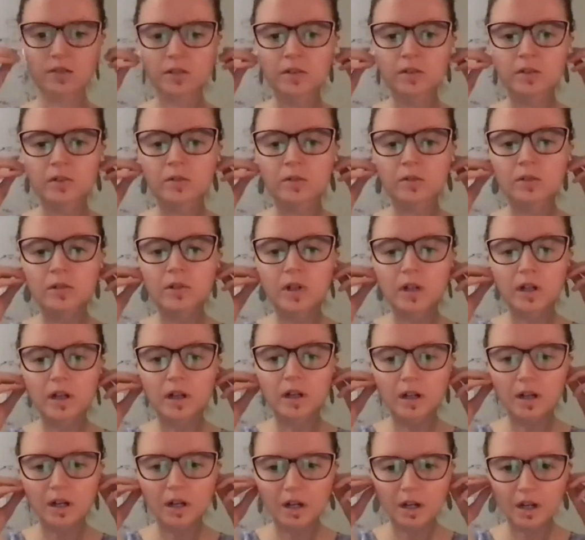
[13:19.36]
And so
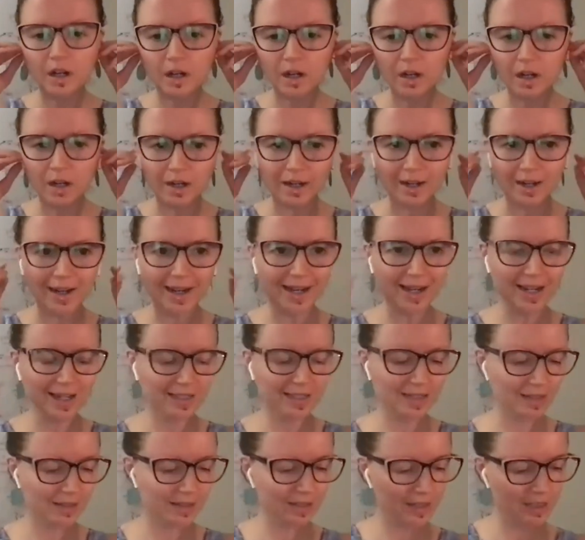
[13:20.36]
our
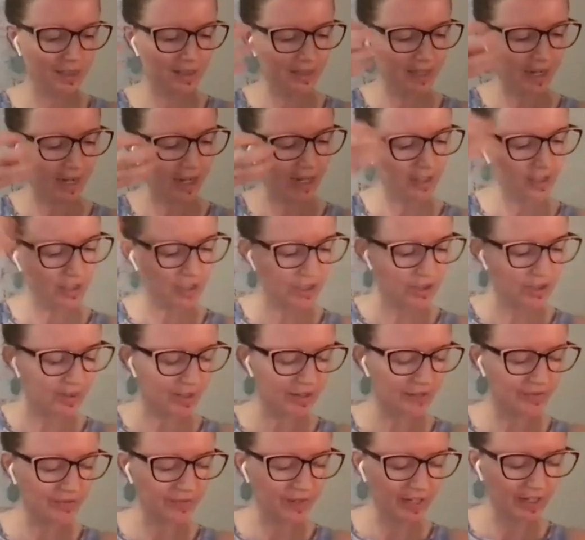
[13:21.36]
eyes are
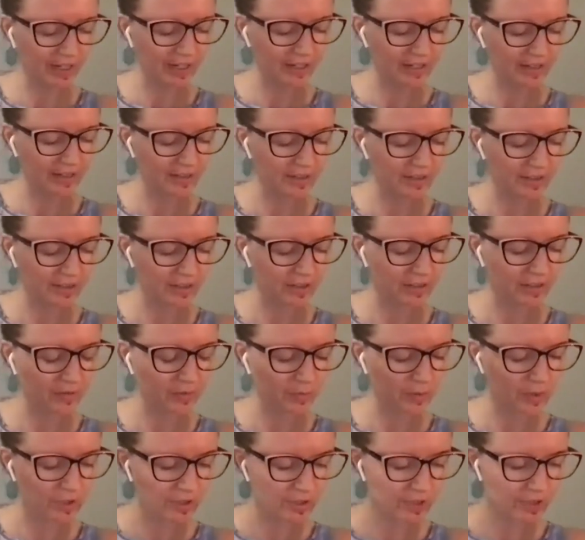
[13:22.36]
attached to our vagus
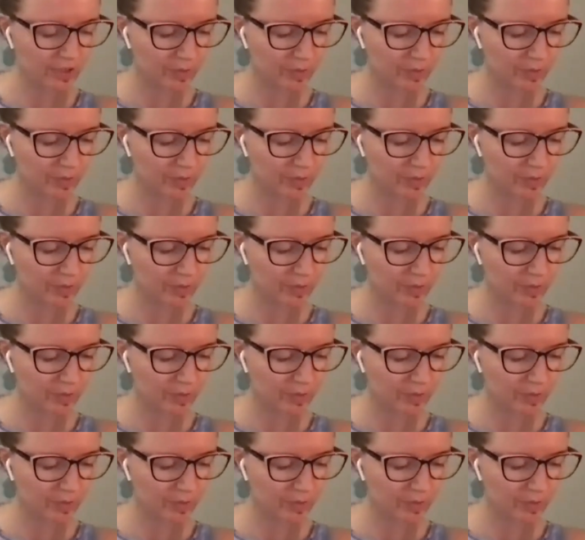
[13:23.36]
nerve,